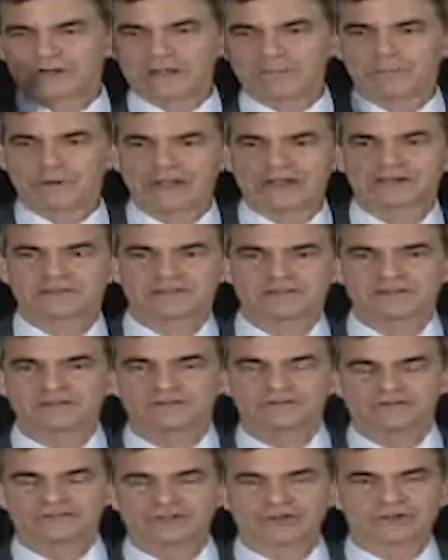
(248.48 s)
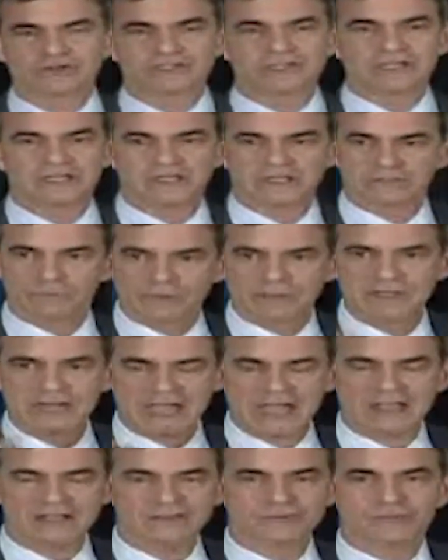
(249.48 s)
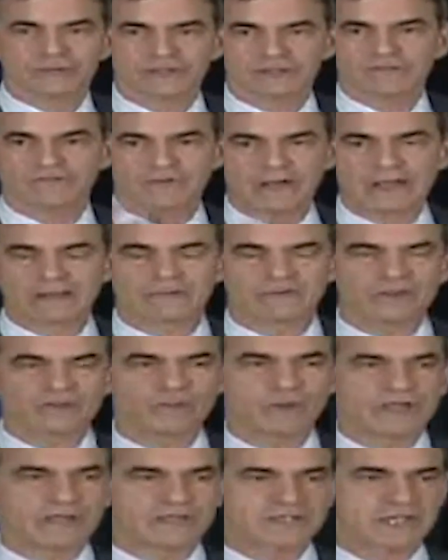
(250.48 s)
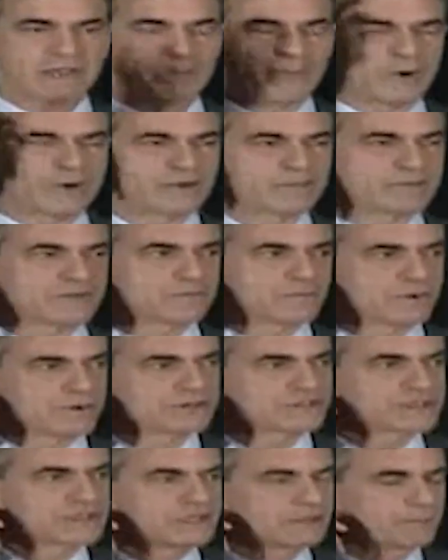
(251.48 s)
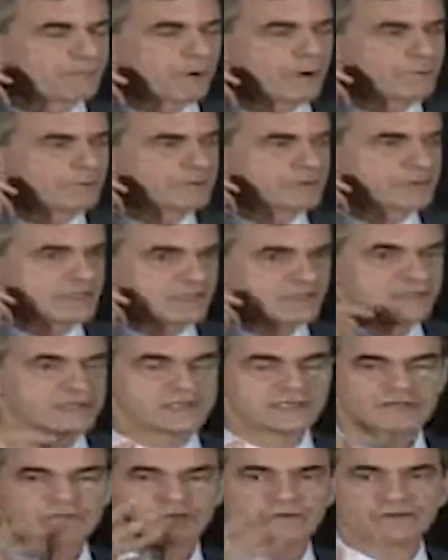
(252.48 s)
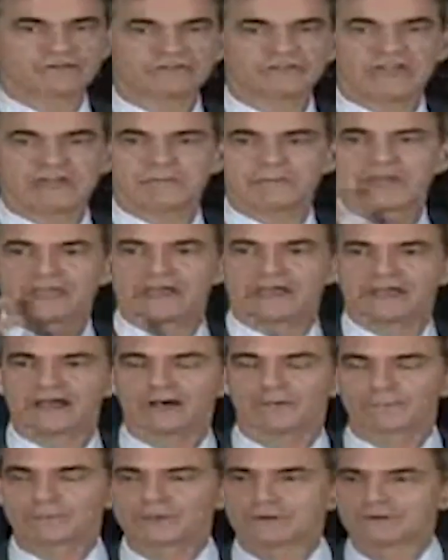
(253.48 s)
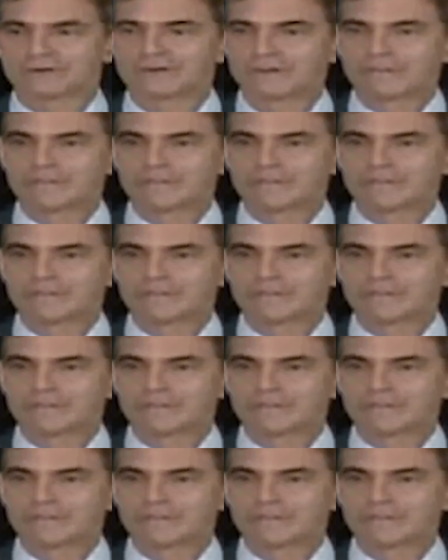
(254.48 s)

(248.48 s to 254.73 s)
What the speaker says: when I practiced in New Jersey, and we'd answer it in the following way. St. Barnabas Emergency Department, this is first name, may I help you?